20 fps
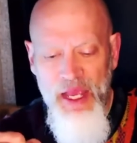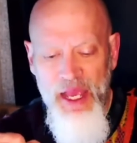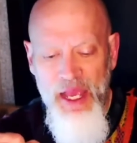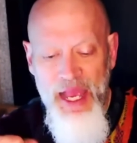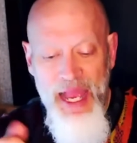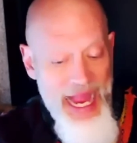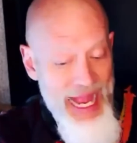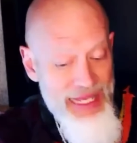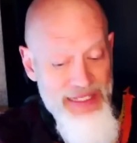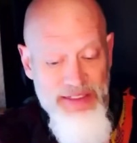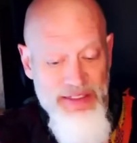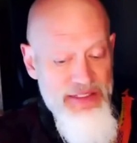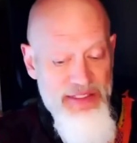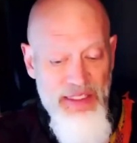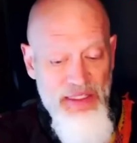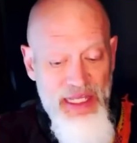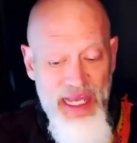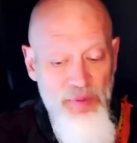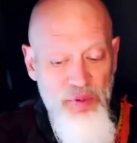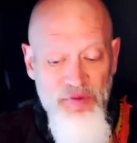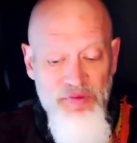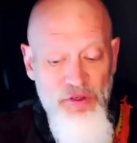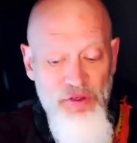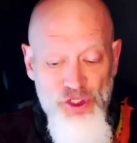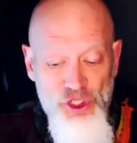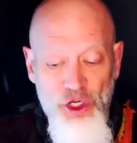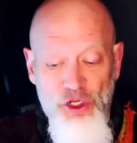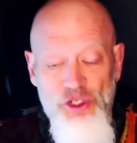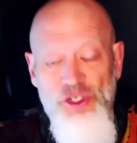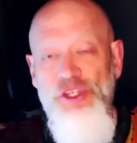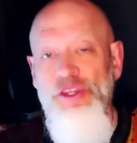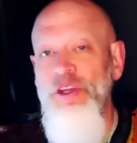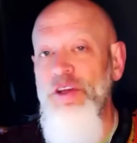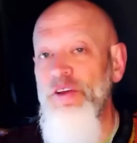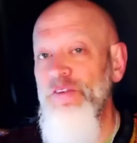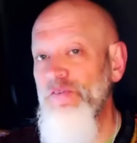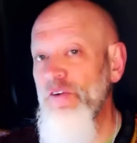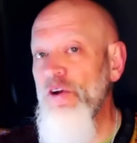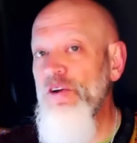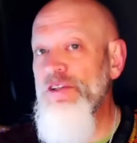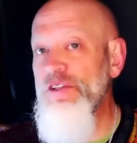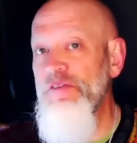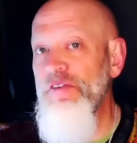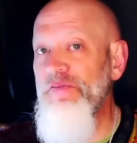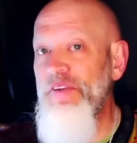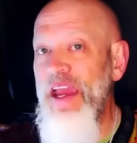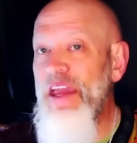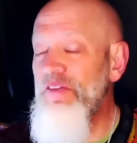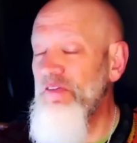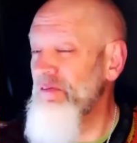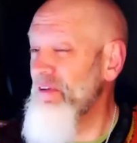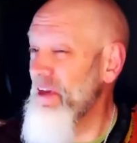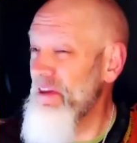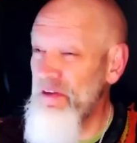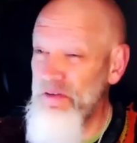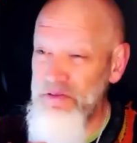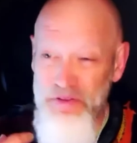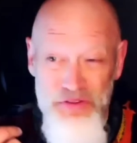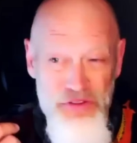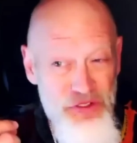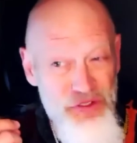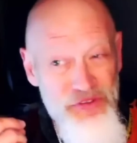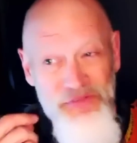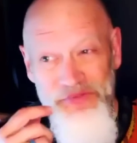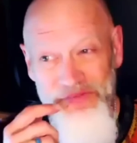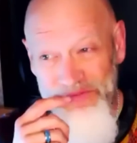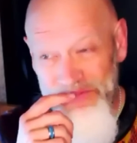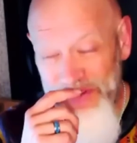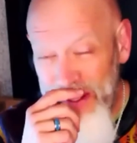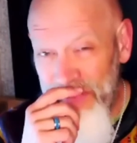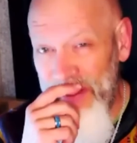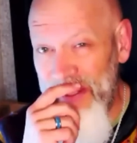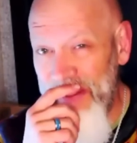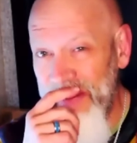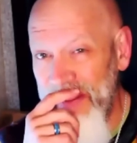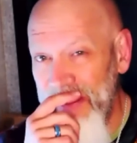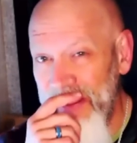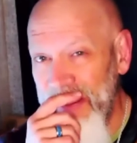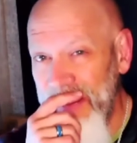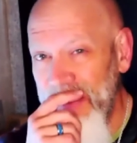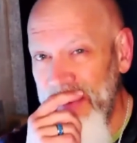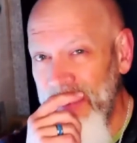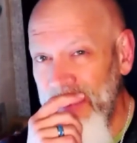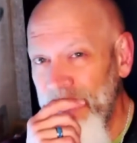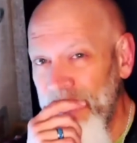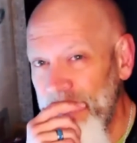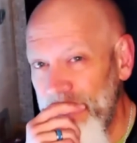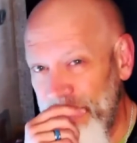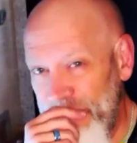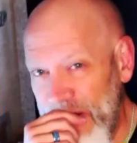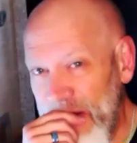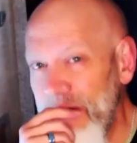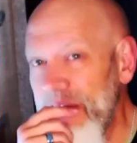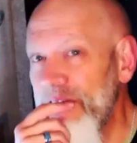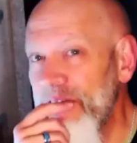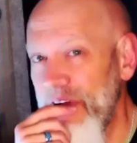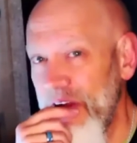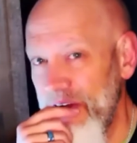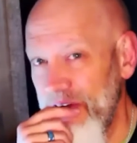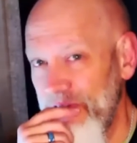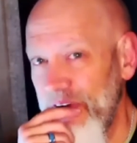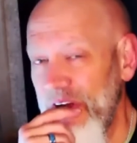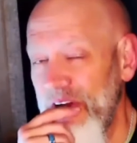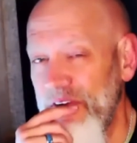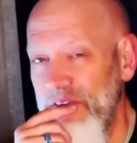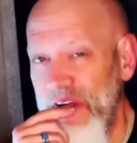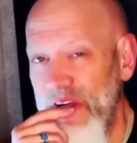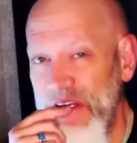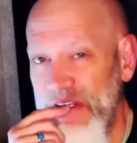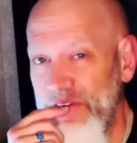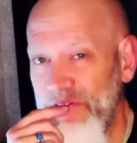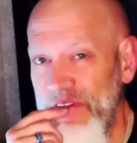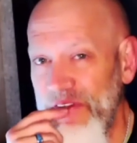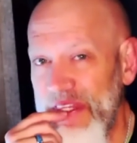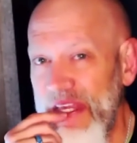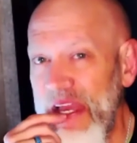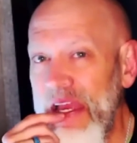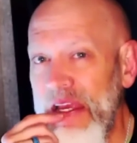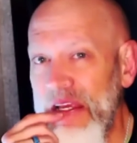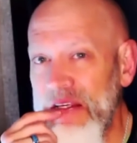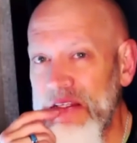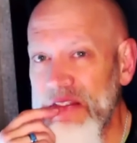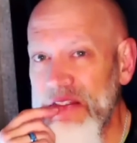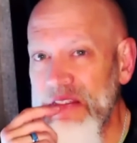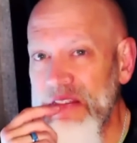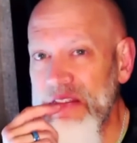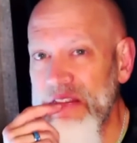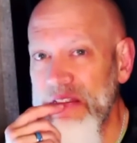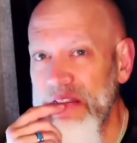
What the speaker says: as is the labor of the church and the conversion of the faithful. Now, those are two very different things.